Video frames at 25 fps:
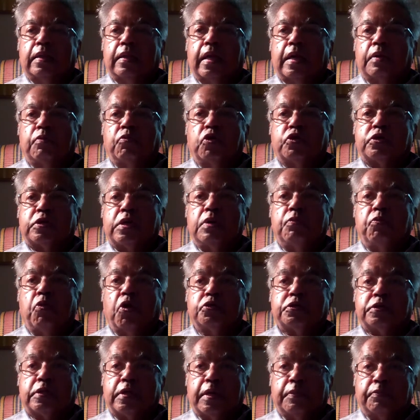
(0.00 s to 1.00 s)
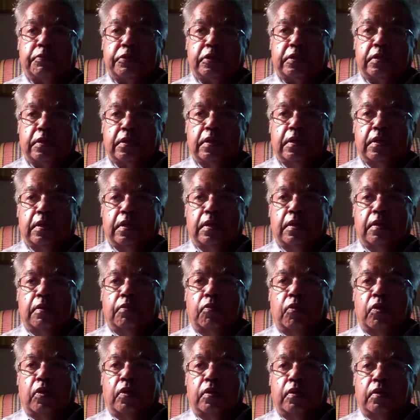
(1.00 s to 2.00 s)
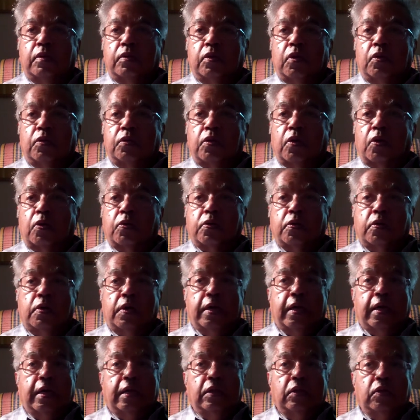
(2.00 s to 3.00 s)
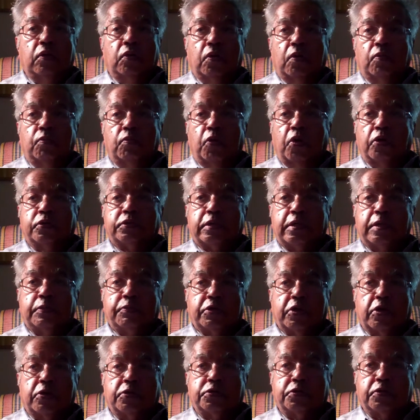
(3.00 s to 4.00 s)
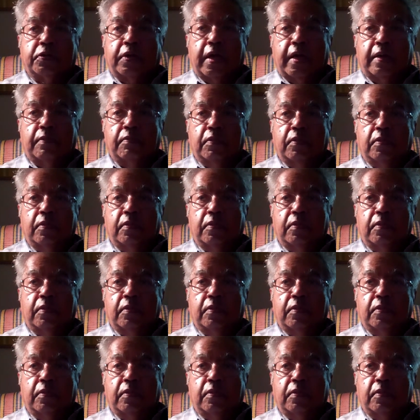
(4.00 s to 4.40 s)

they're mostly Muslims. Not only Hindu, Muslims also came.